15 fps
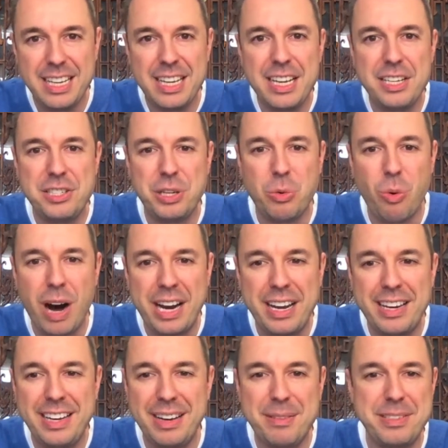She
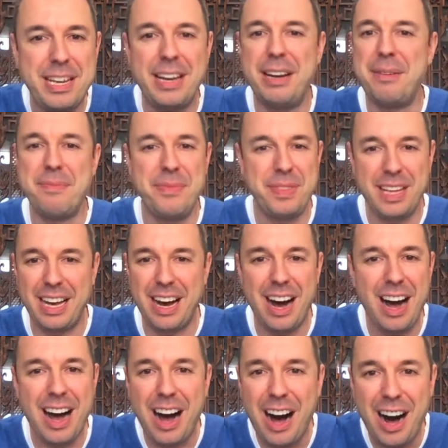wanted
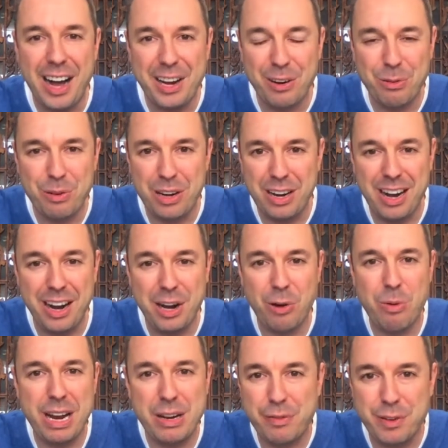a higher
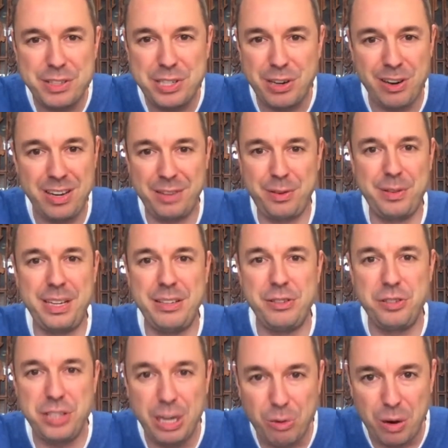rate of return other than
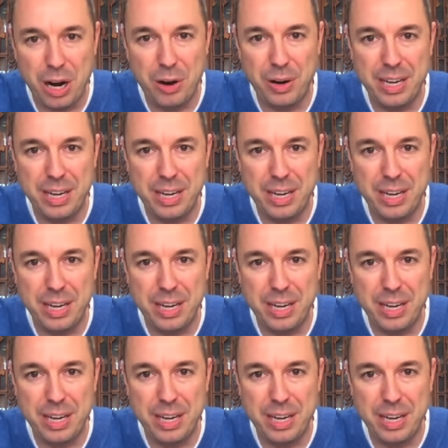zero.